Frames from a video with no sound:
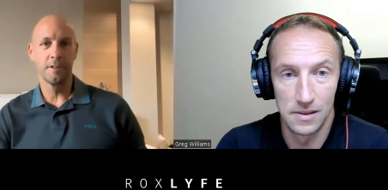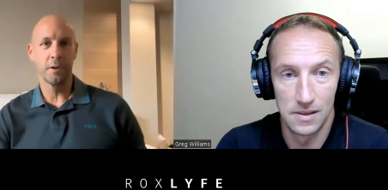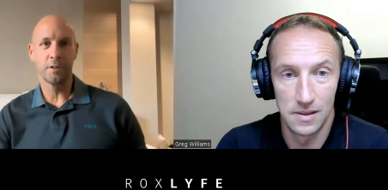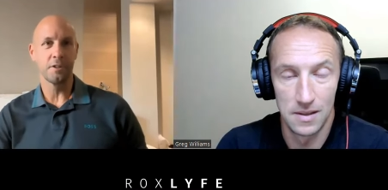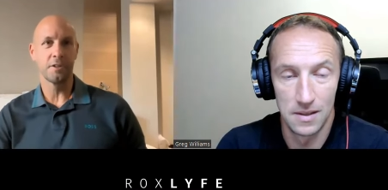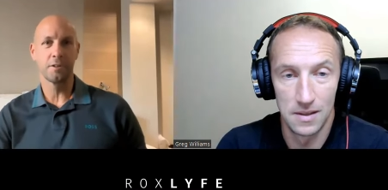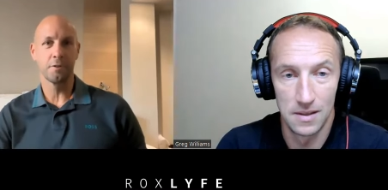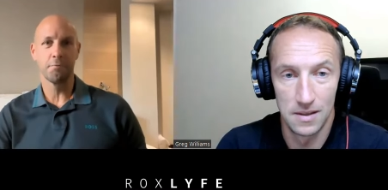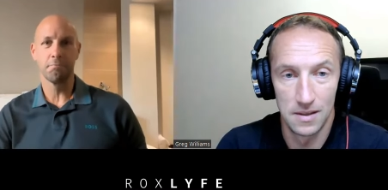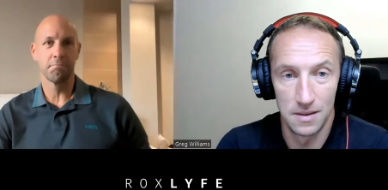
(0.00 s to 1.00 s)
Speaker 1: no issues at
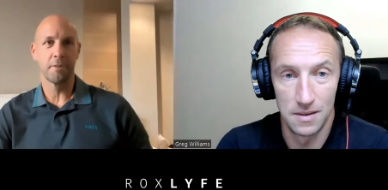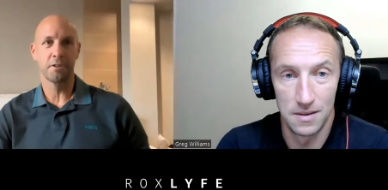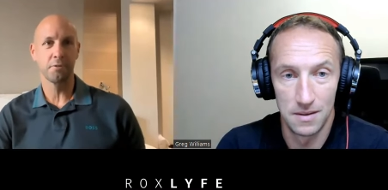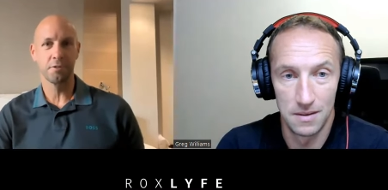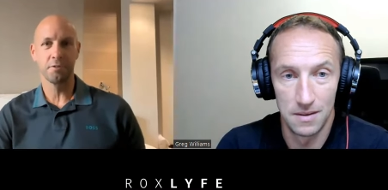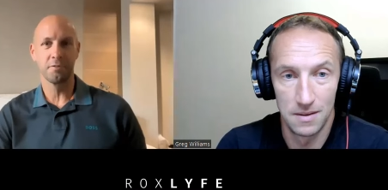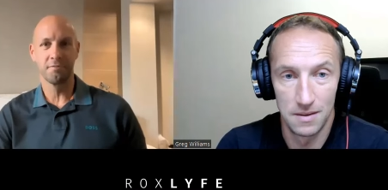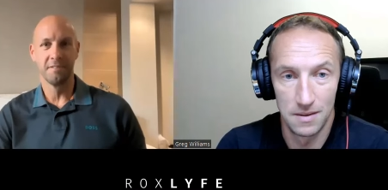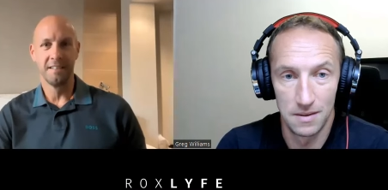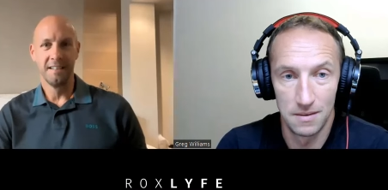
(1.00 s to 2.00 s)
all. Muscles are
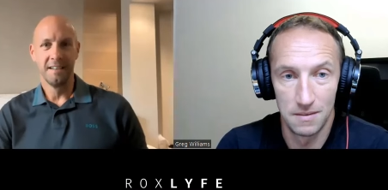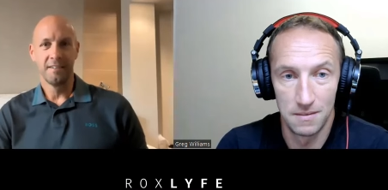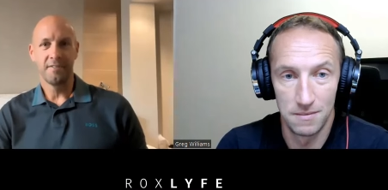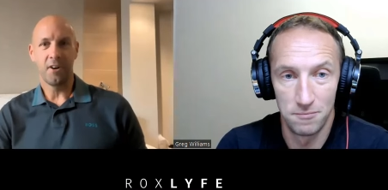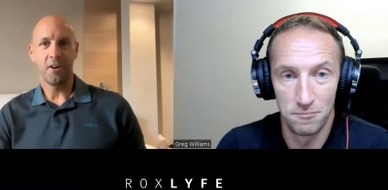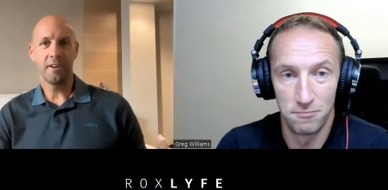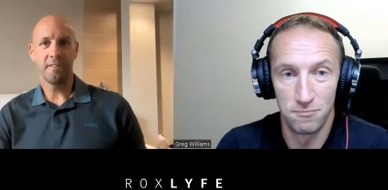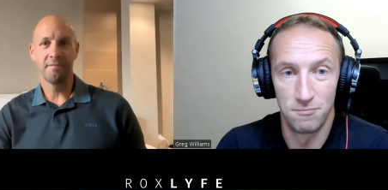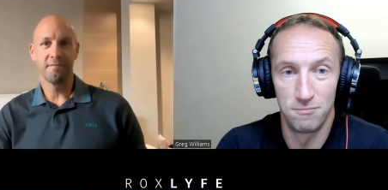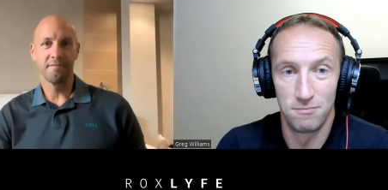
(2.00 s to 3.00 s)
all
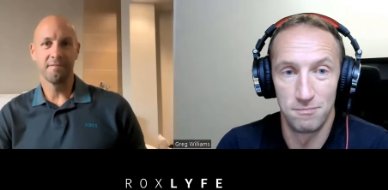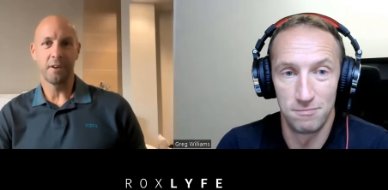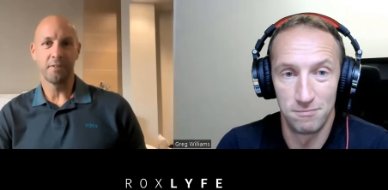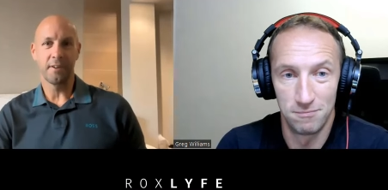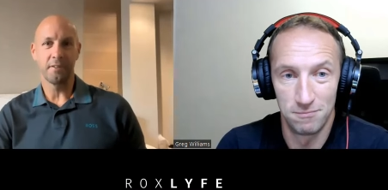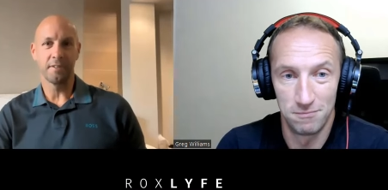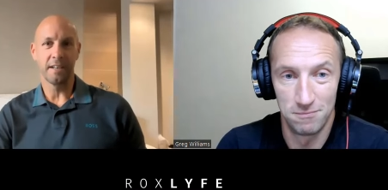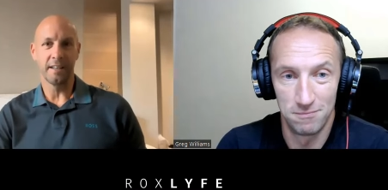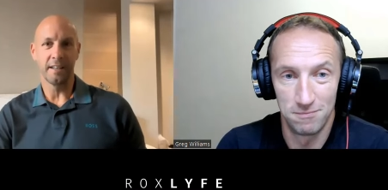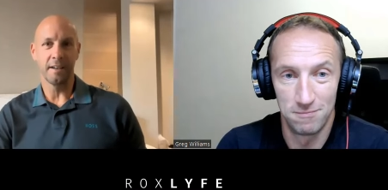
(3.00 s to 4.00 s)
fine. Felt felt
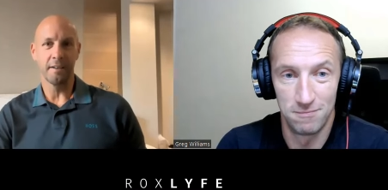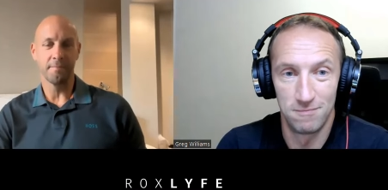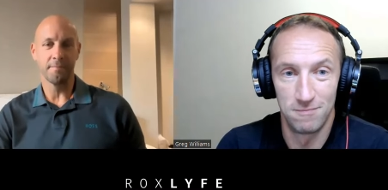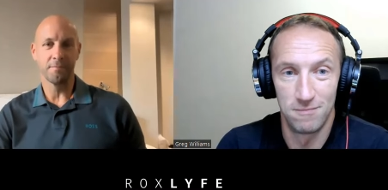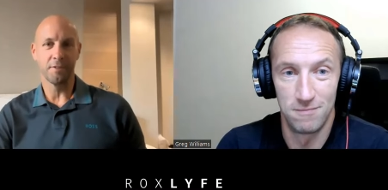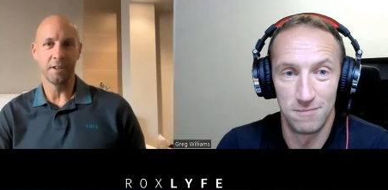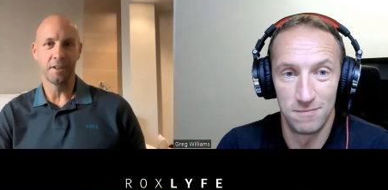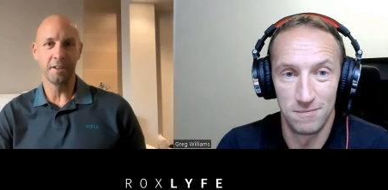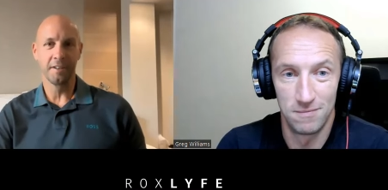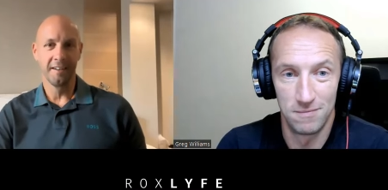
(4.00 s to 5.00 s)
really uh, really
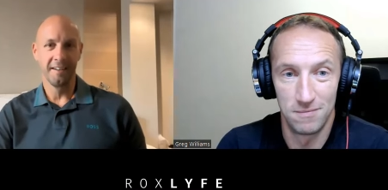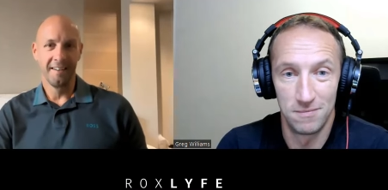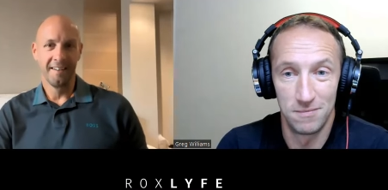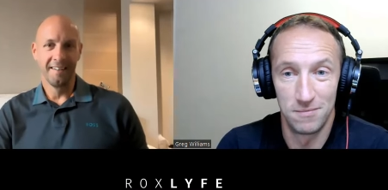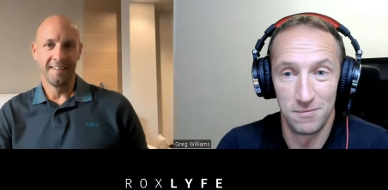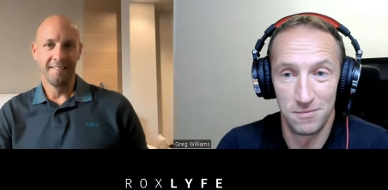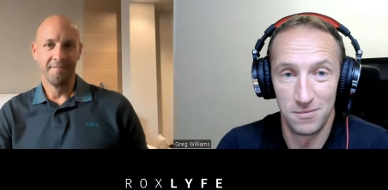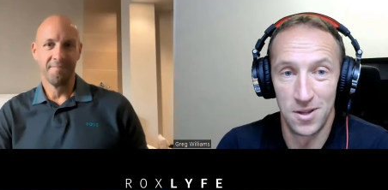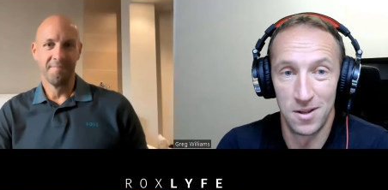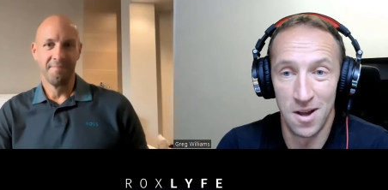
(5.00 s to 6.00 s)
good.
Speaker 2: Yeah.
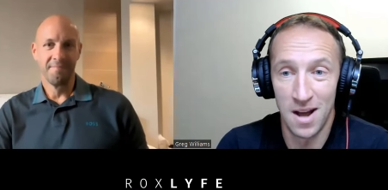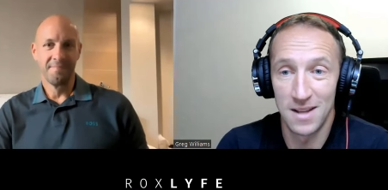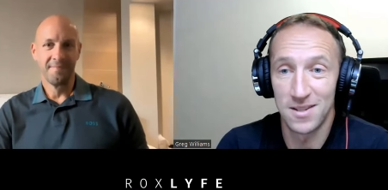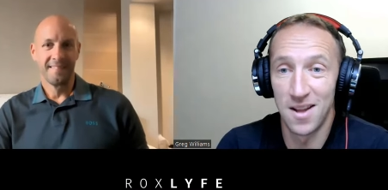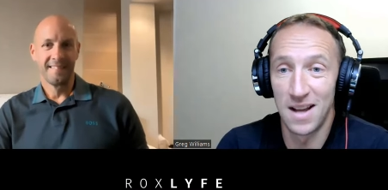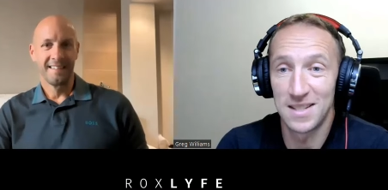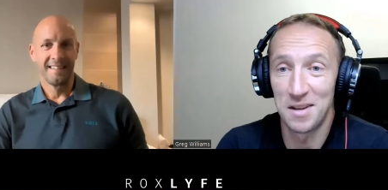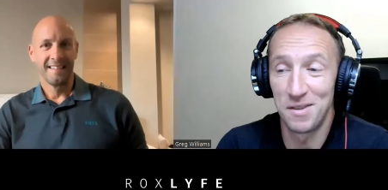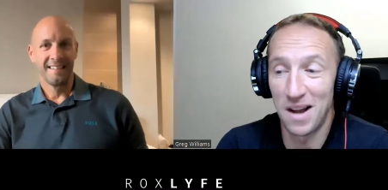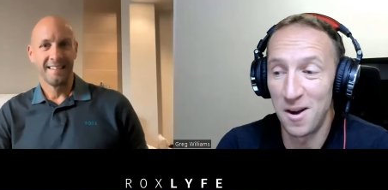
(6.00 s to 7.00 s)
Nice, nice.
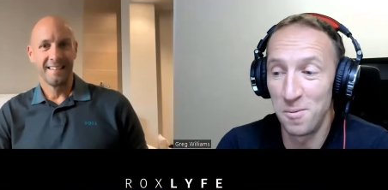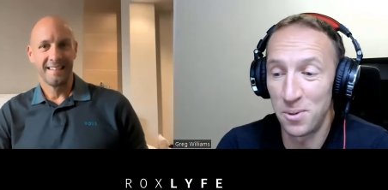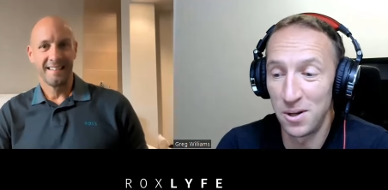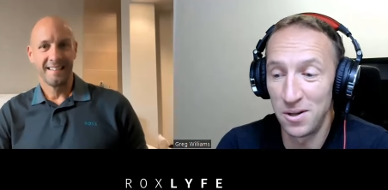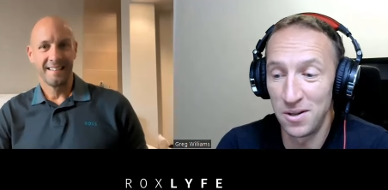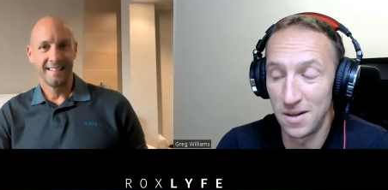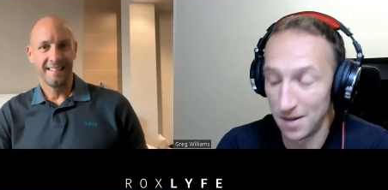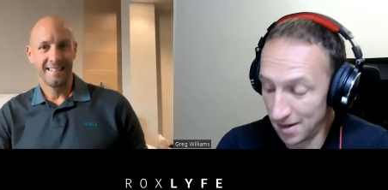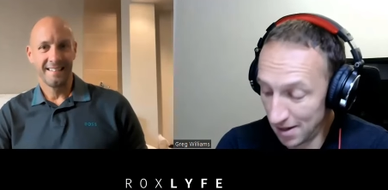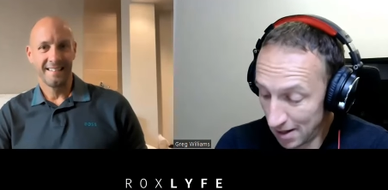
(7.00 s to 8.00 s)
So
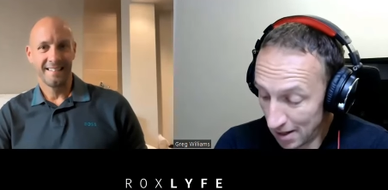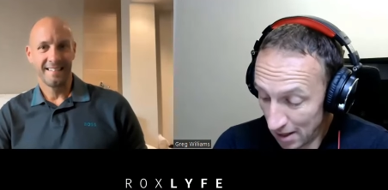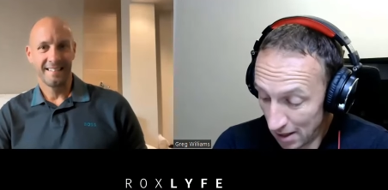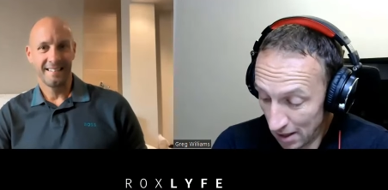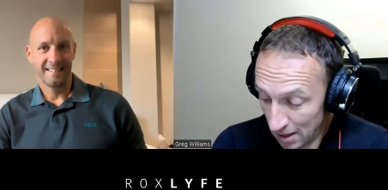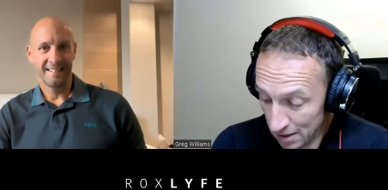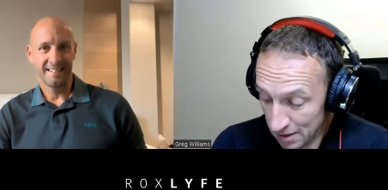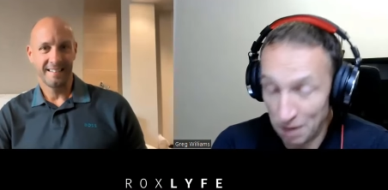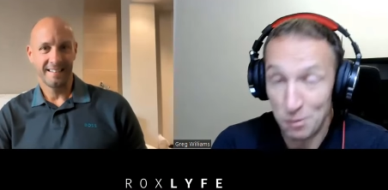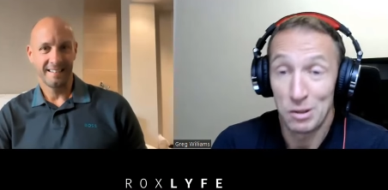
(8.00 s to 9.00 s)
open.
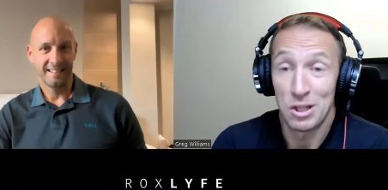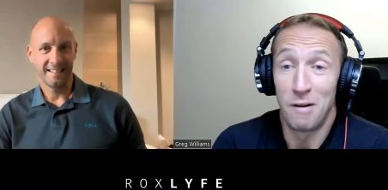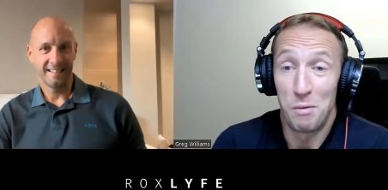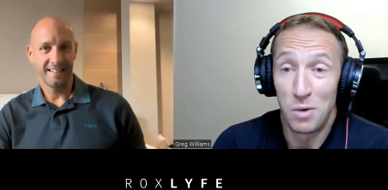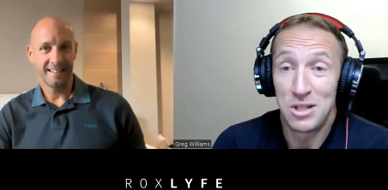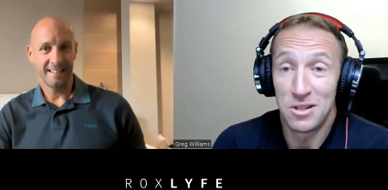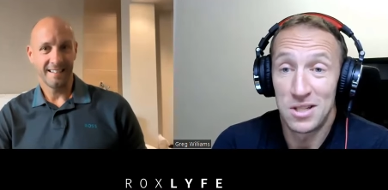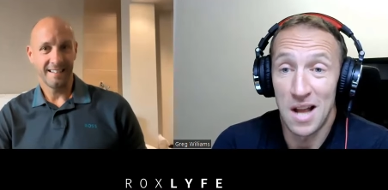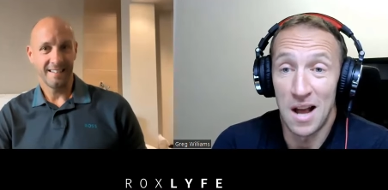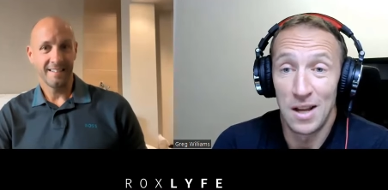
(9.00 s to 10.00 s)
So sorry, we
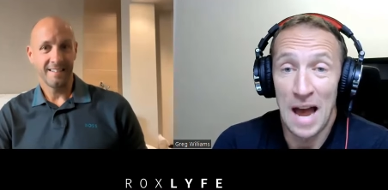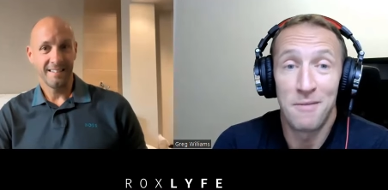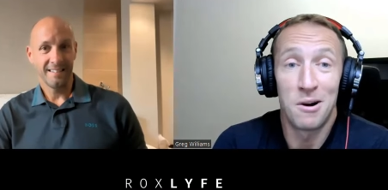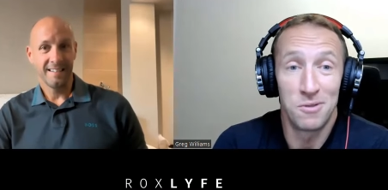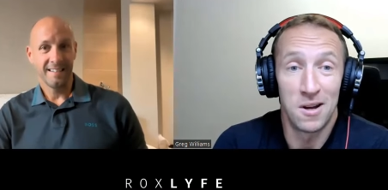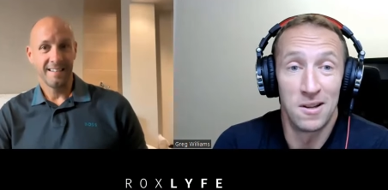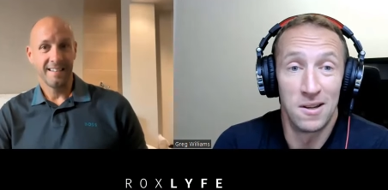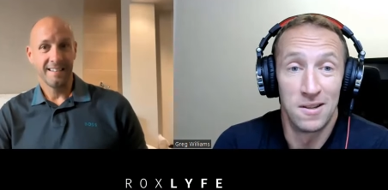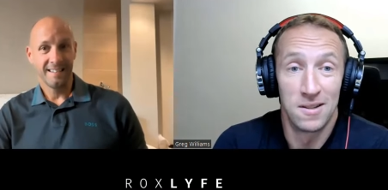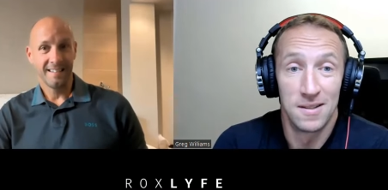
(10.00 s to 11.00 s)
should start. How old are
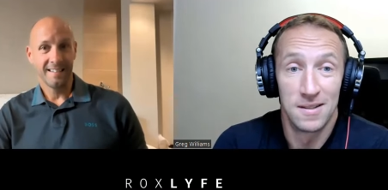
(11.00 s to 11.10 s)
you?